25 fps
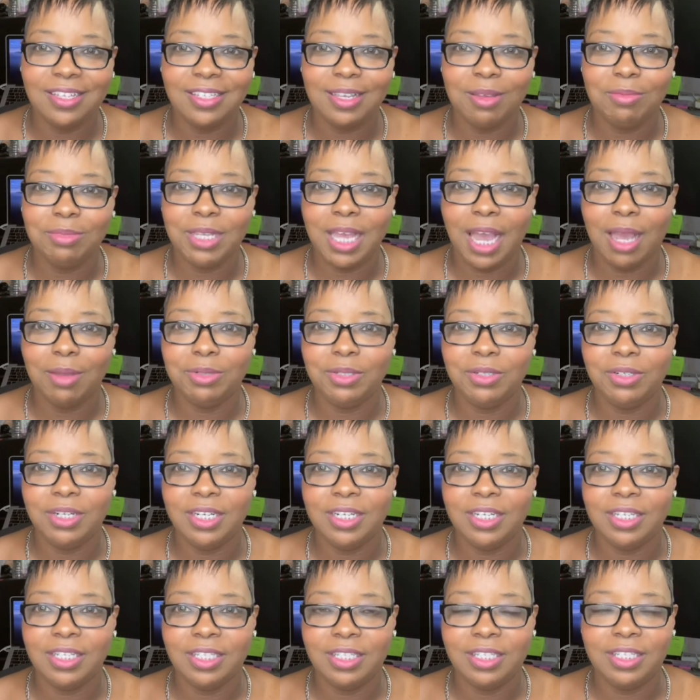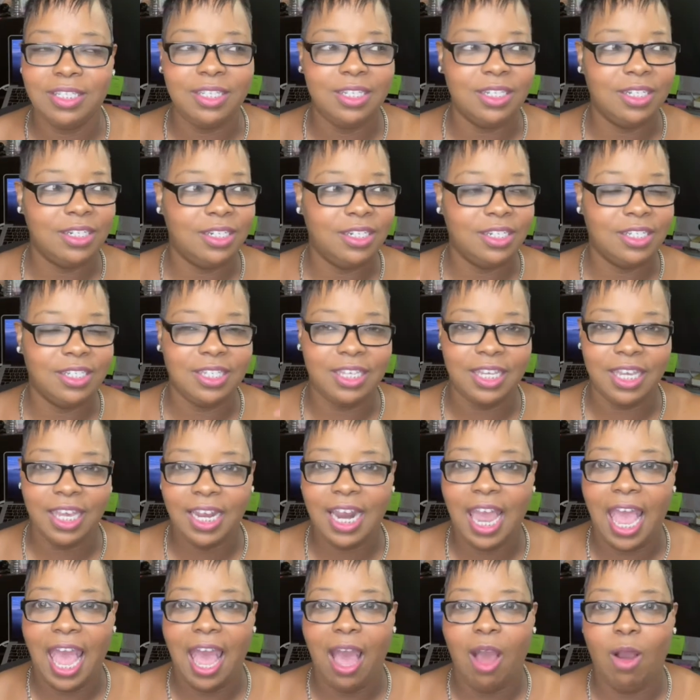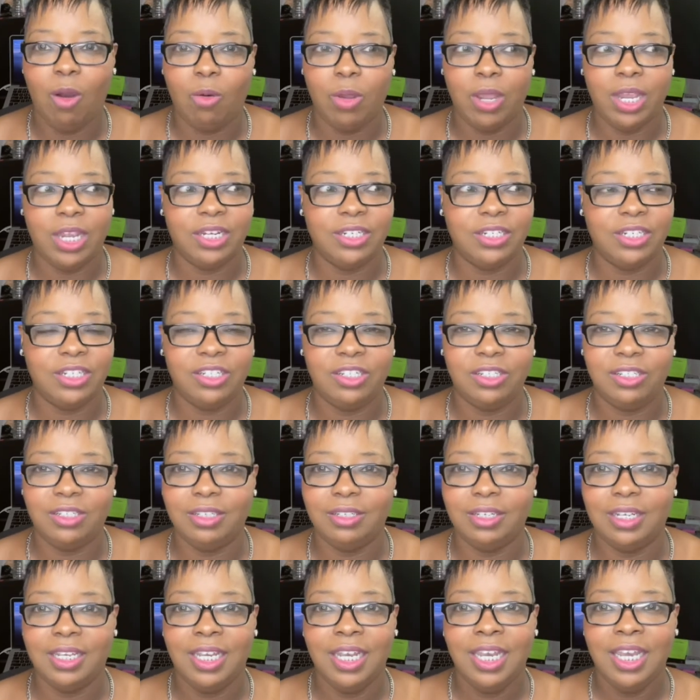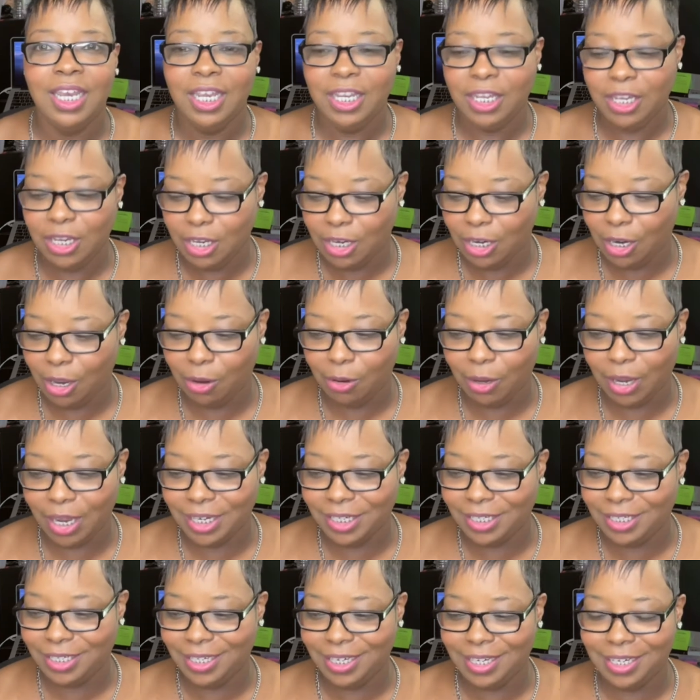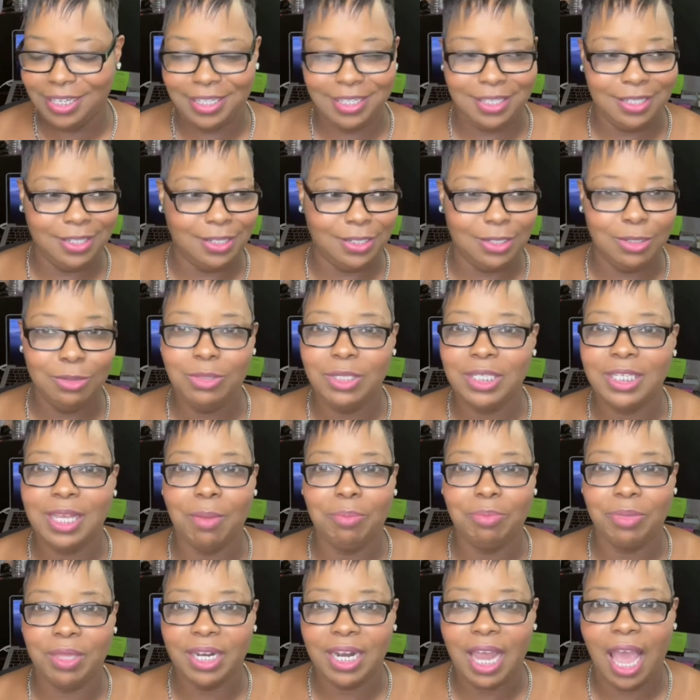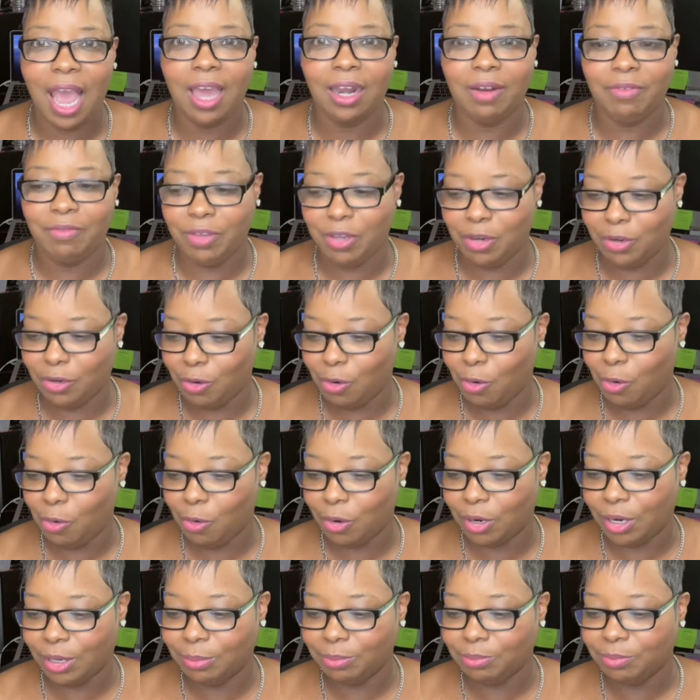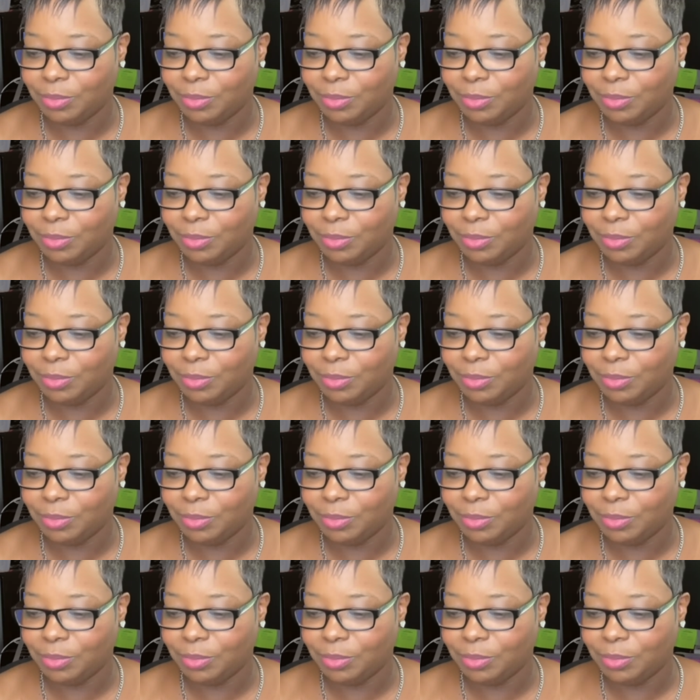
Sometimes you need to just get out and just, you know, and just do something out of your norm.